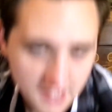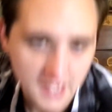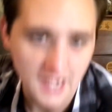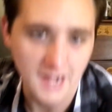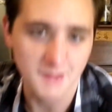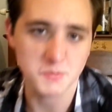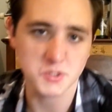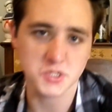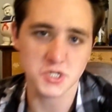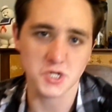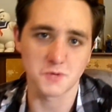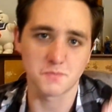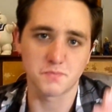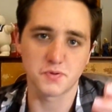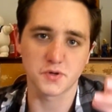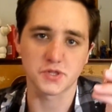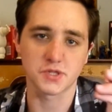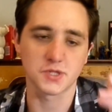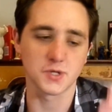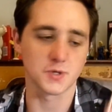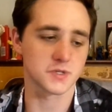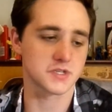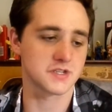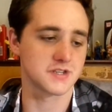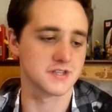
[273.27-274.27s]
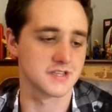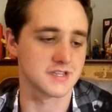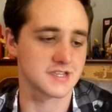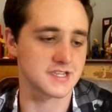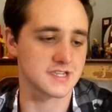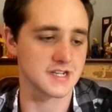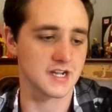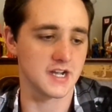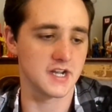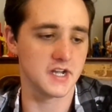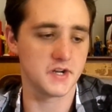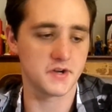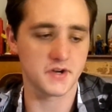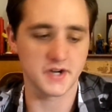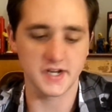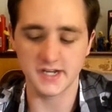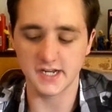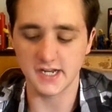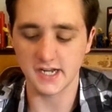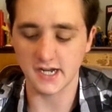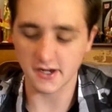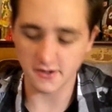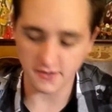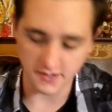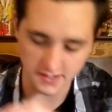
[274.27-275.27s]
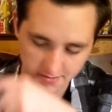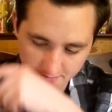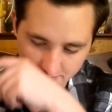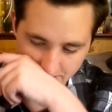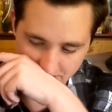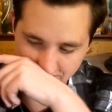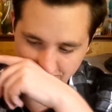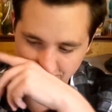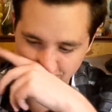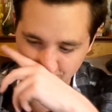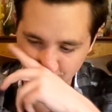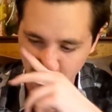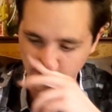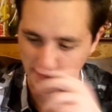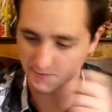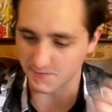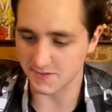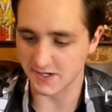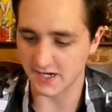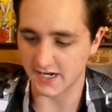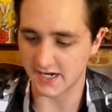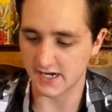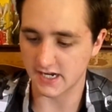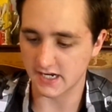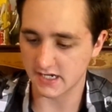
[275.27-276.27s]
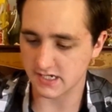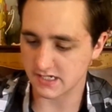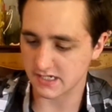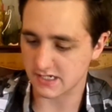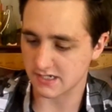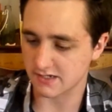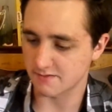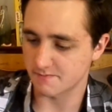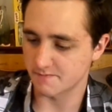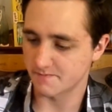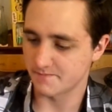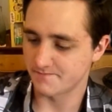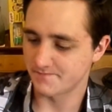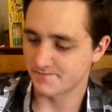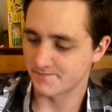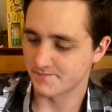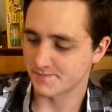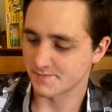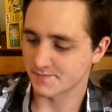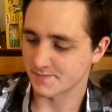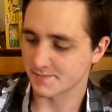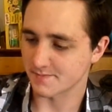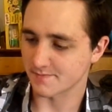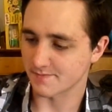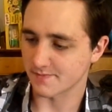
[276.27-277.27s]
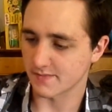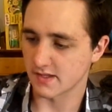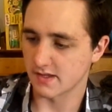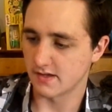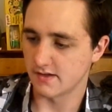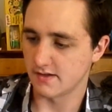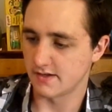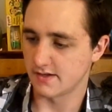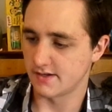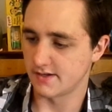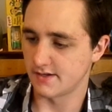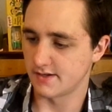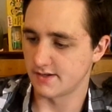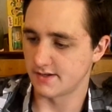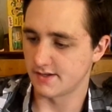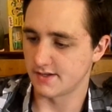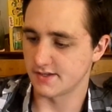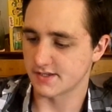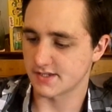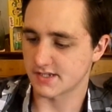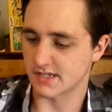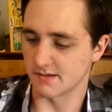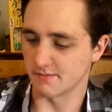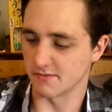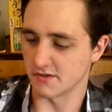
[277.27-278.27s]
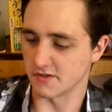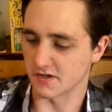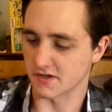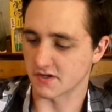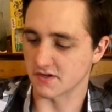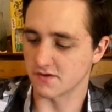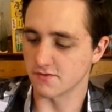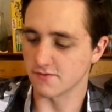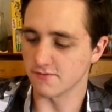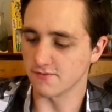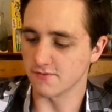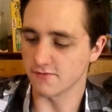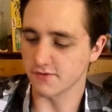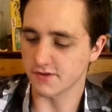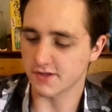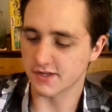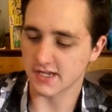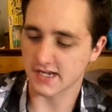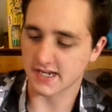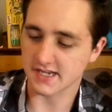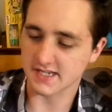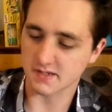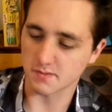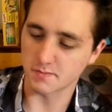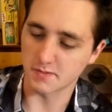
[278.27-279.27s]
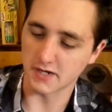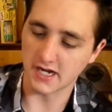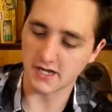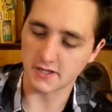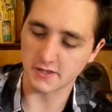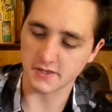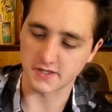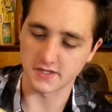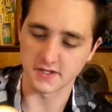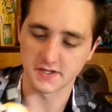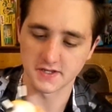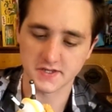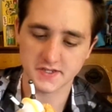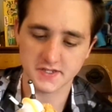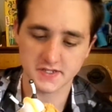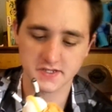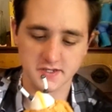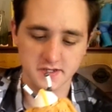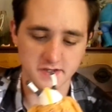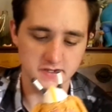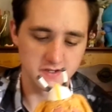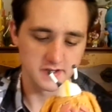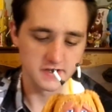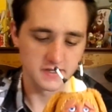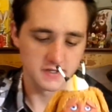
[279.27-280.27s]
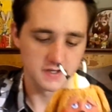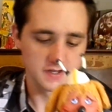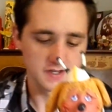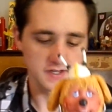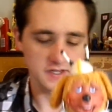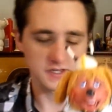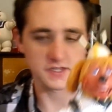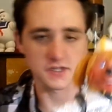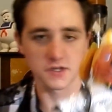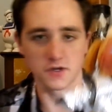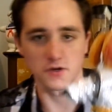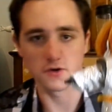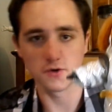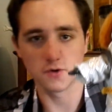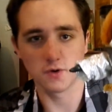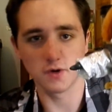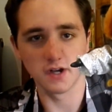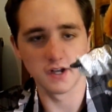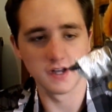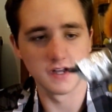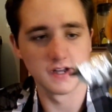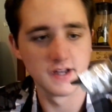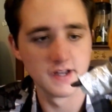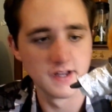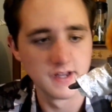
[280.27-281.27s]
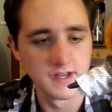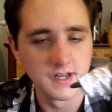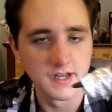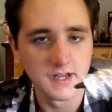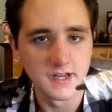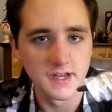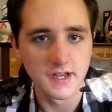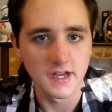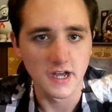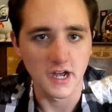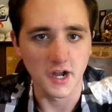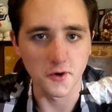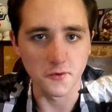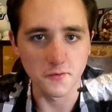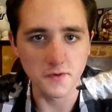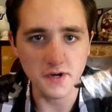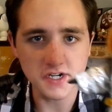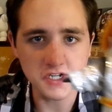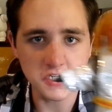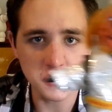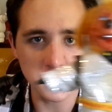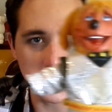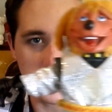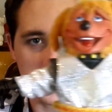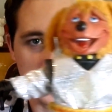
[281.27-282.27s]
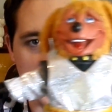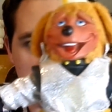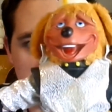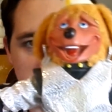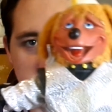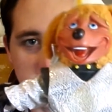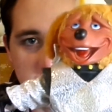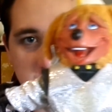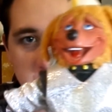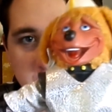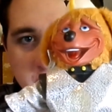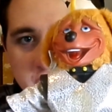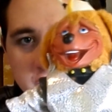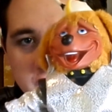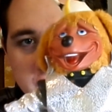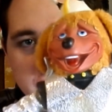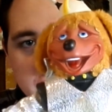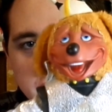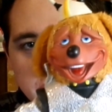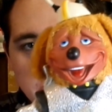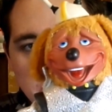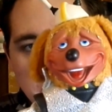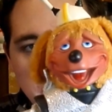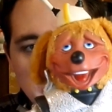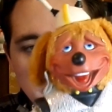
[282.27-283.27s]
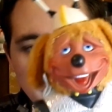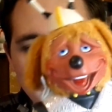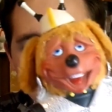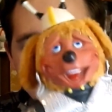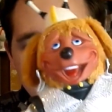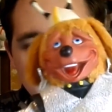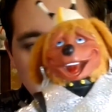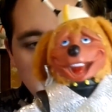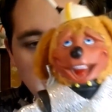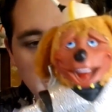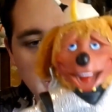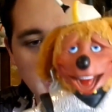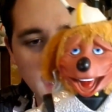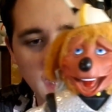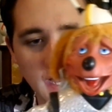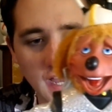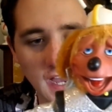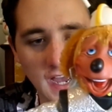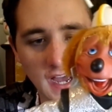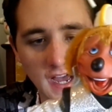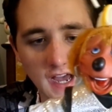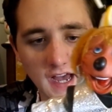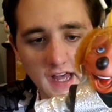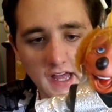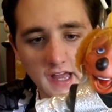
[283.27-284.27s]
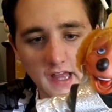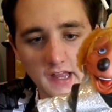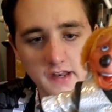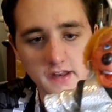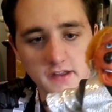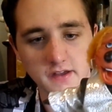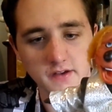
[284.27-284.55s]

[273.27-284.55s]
I'm just going to put those to the side right now, and I'm going to show you guys some of the cool things about this. So originally, this doll had,